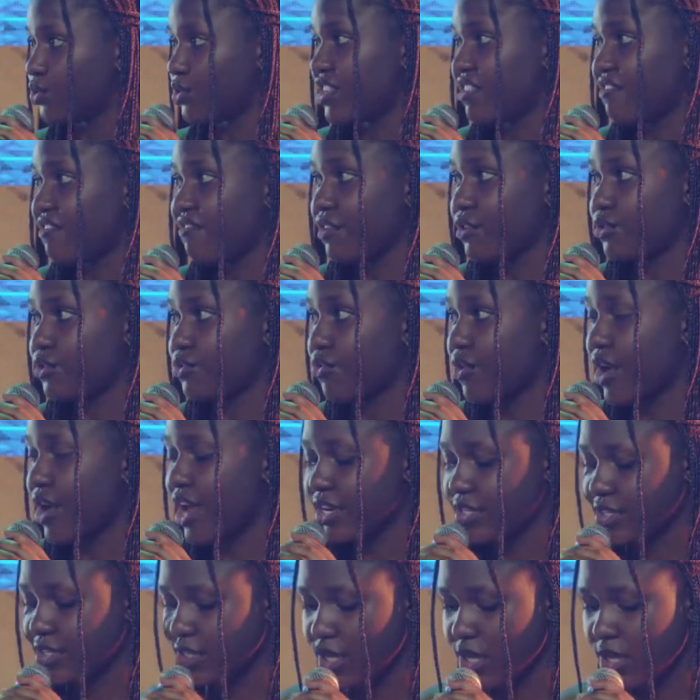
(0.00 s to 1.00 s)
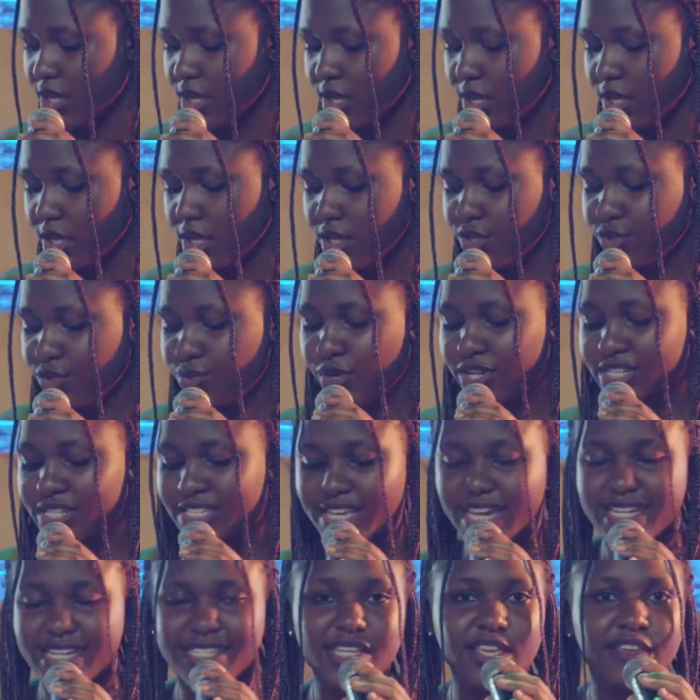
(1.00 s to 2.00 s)
David to write, it was
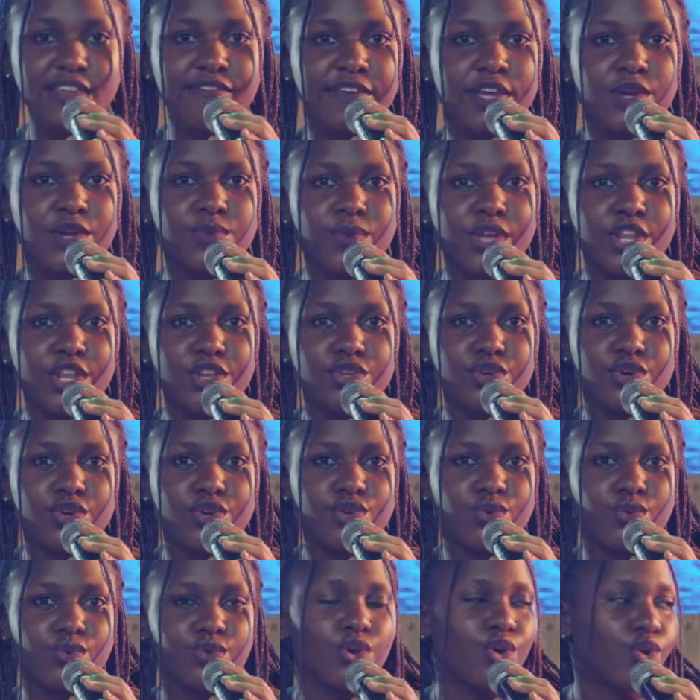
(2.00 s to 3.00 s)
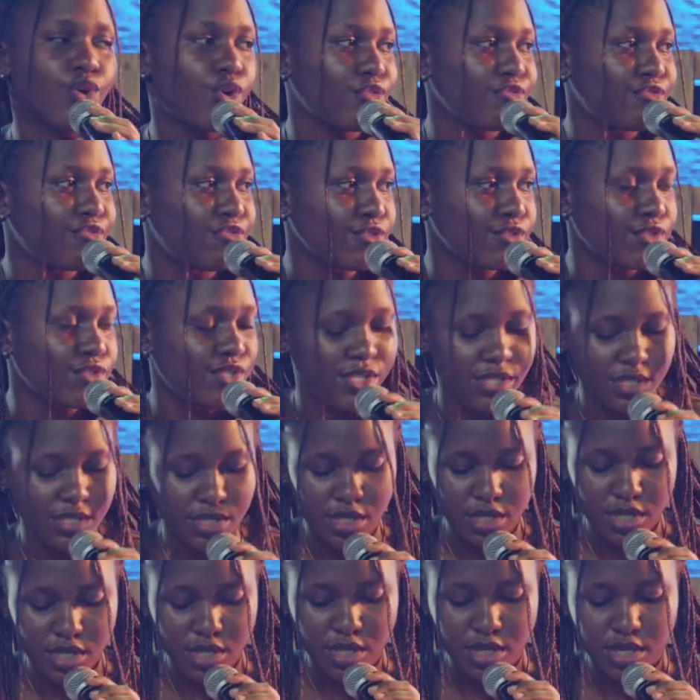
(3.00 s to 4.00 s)
that even when you're confused,
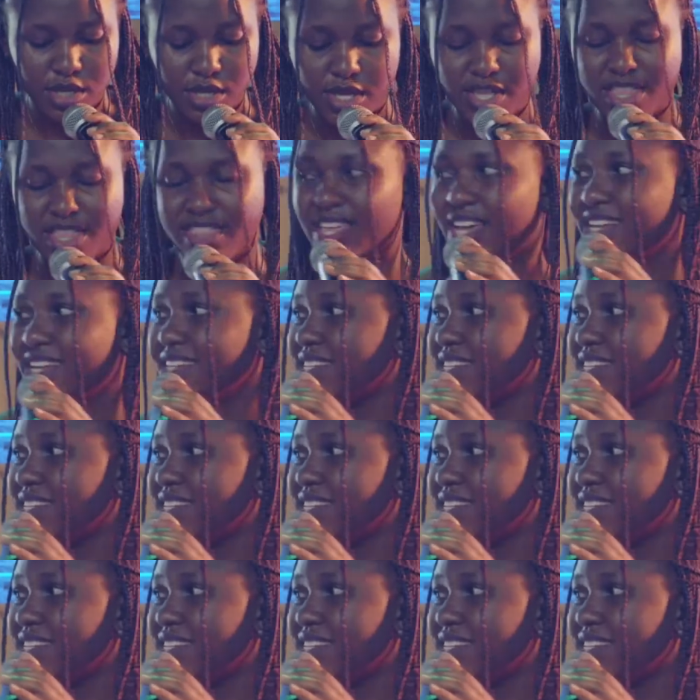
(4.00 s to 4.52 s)
the